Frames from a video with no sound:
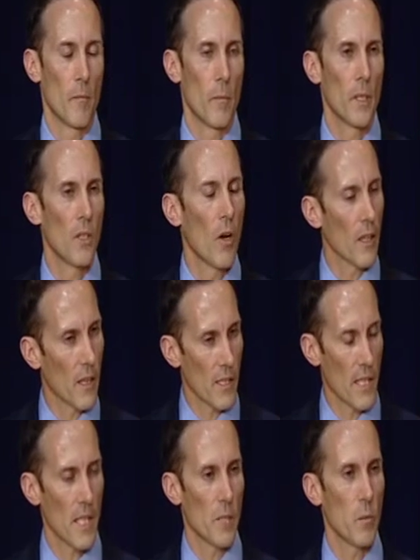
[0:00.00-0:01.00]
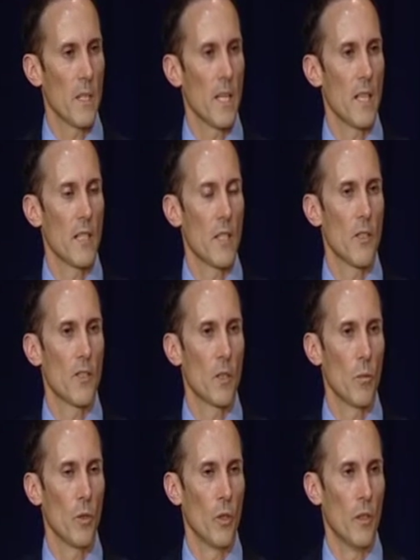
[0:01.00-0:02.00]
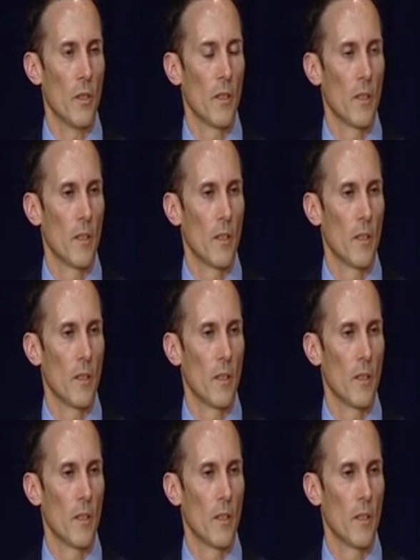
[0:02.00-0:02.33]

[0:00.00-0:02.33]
but not in the sense we tend to use the word.